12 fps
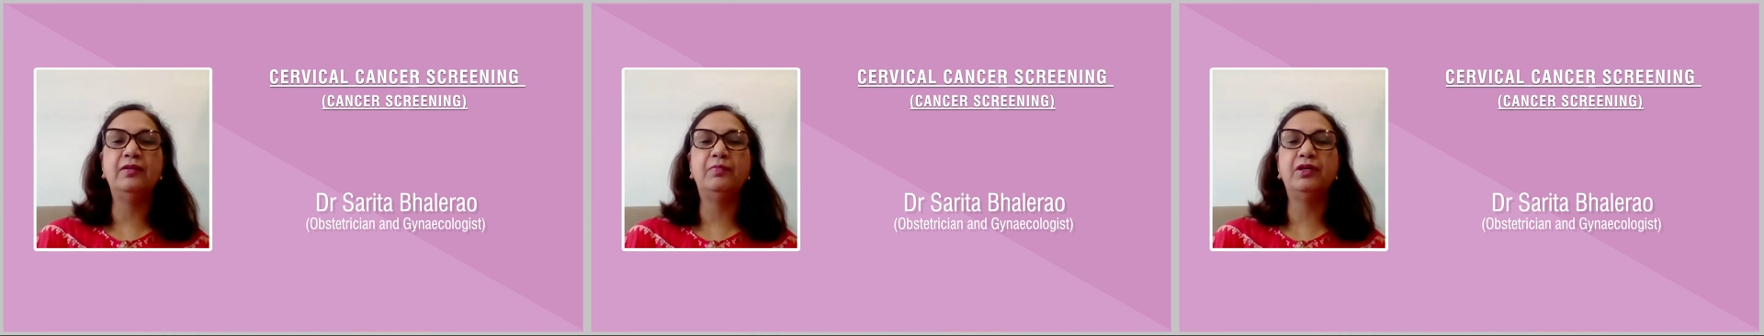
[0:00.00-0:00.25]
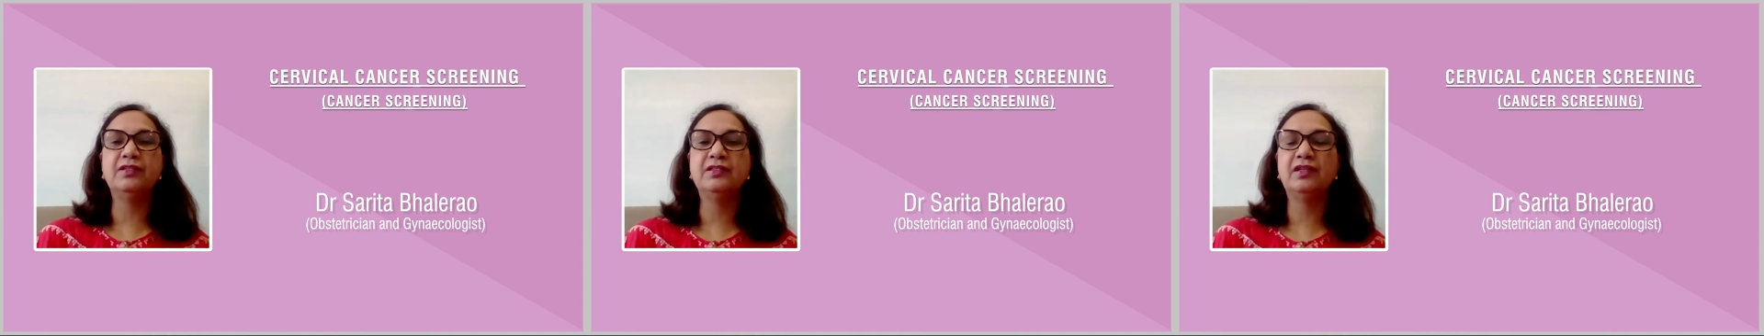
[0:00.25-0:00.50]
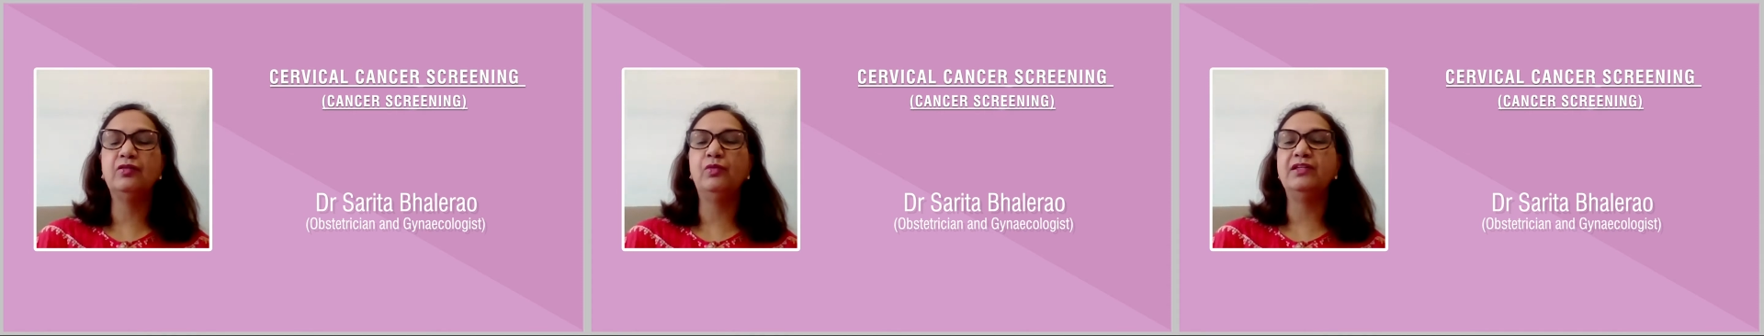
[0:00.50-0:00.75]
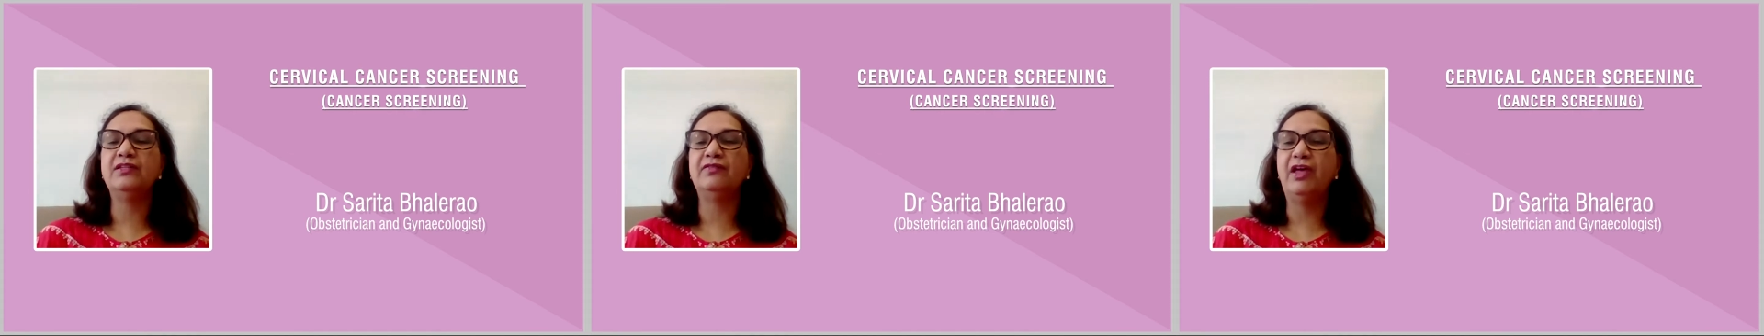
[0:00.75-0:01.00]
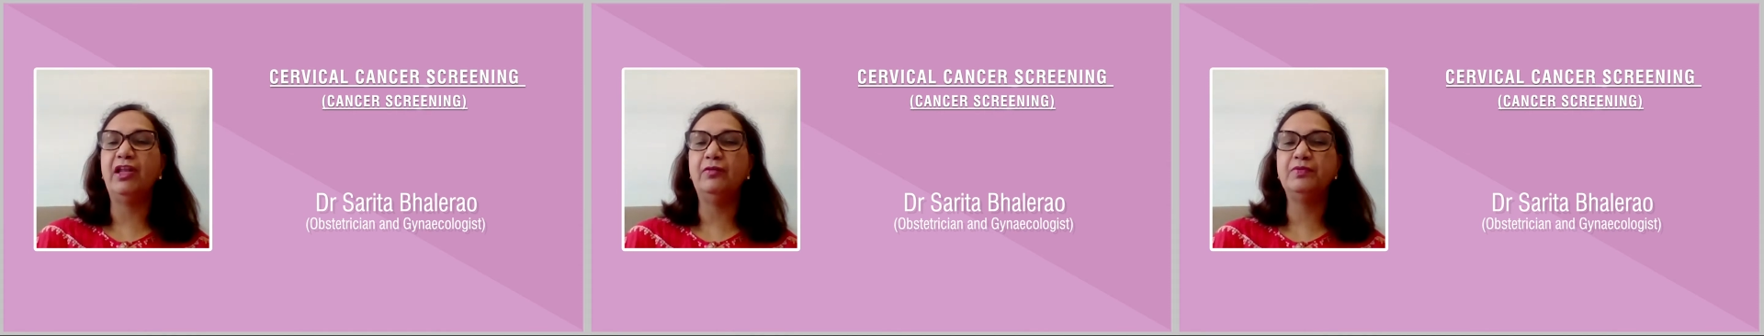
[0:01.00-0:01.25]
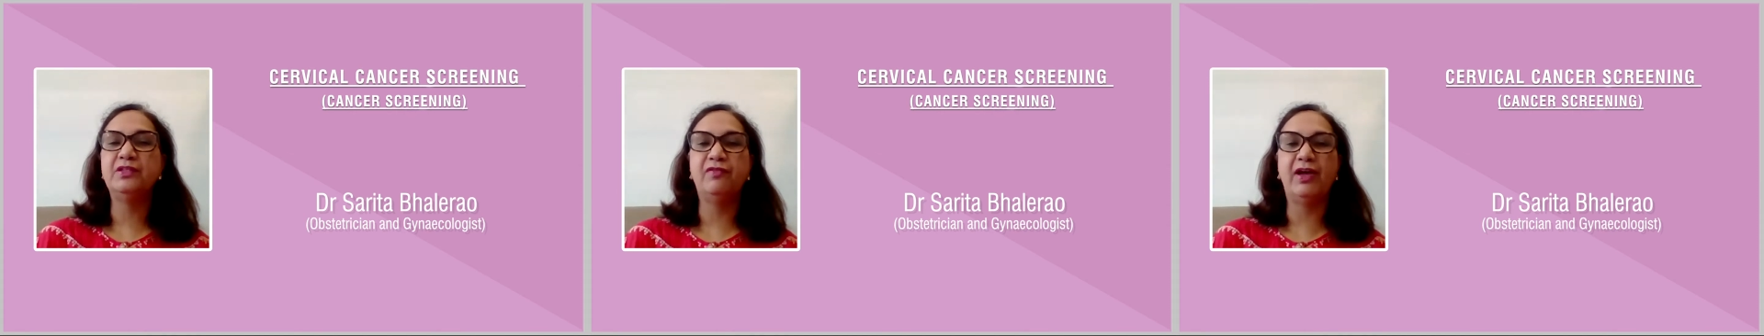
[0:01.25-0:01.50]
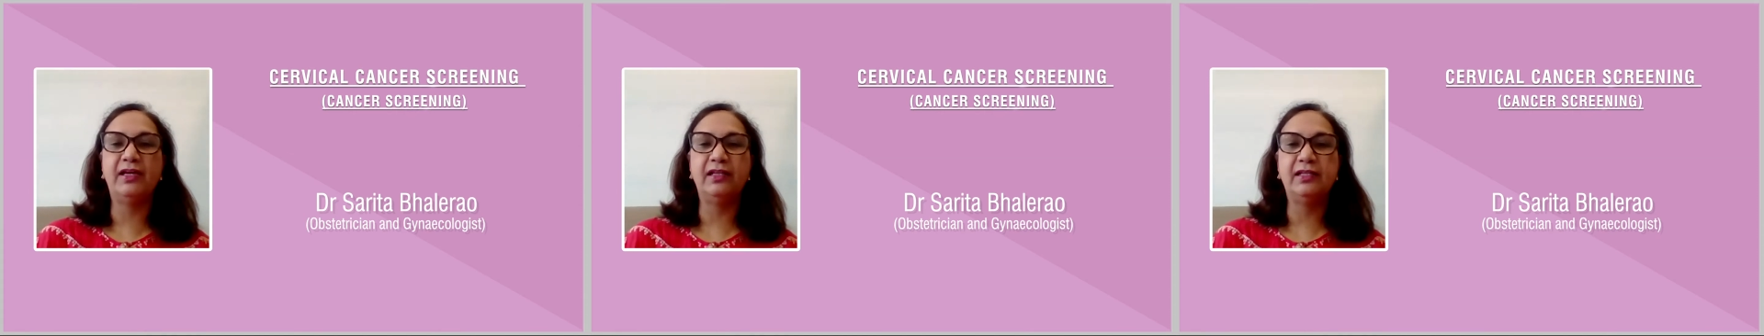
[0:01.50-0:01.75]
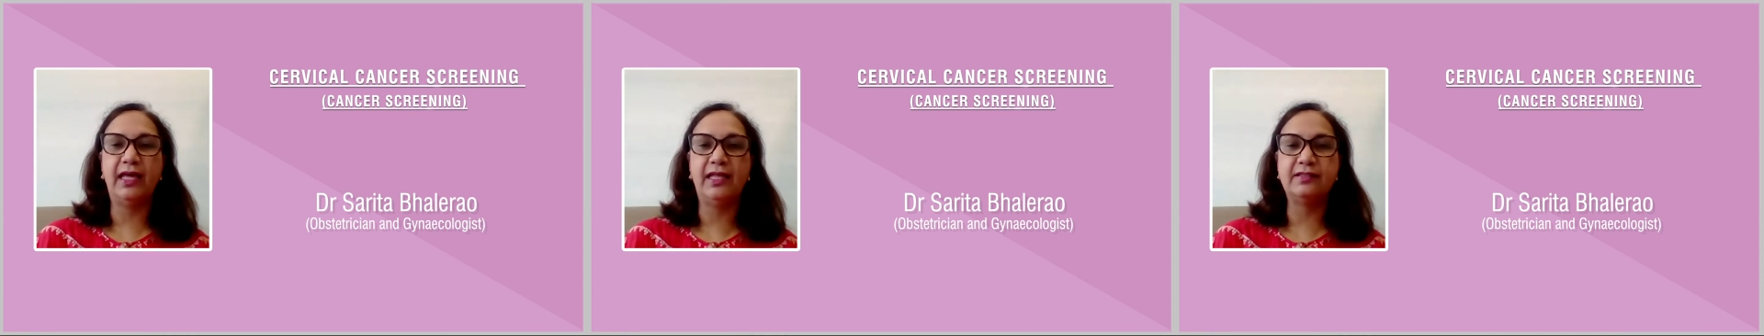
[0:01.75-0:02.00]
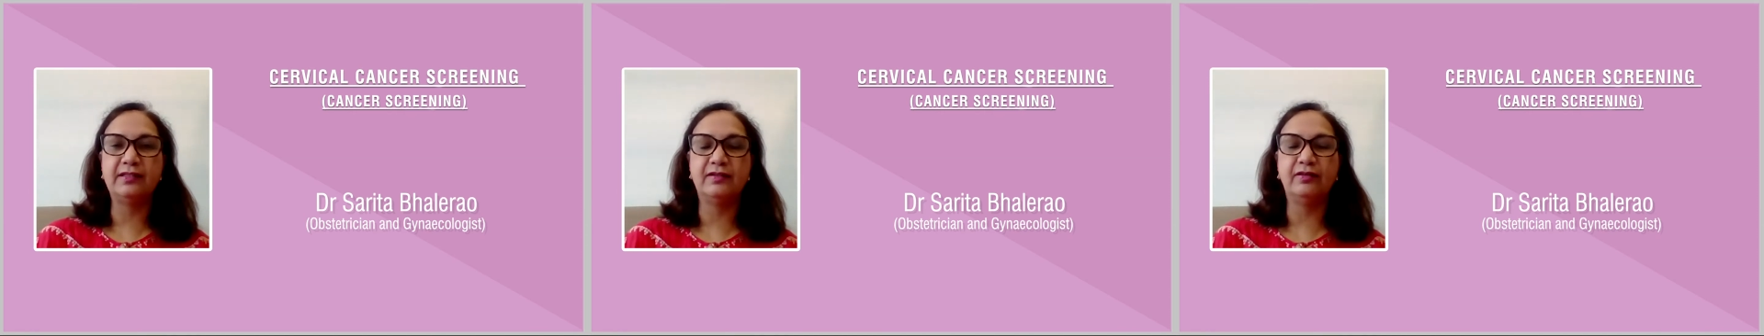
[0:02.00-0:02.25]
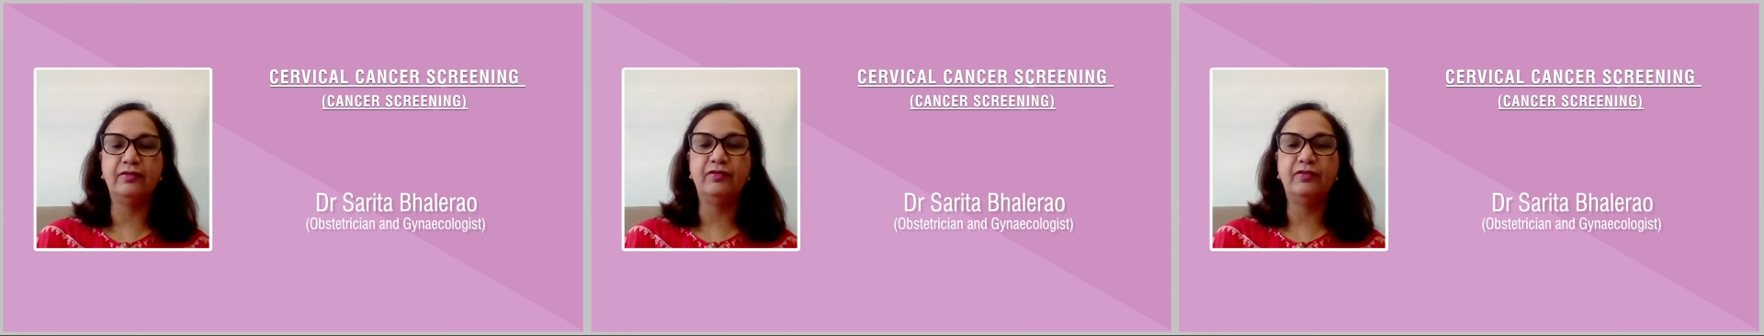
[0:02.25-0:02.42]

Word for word: person will develop cervical cancer.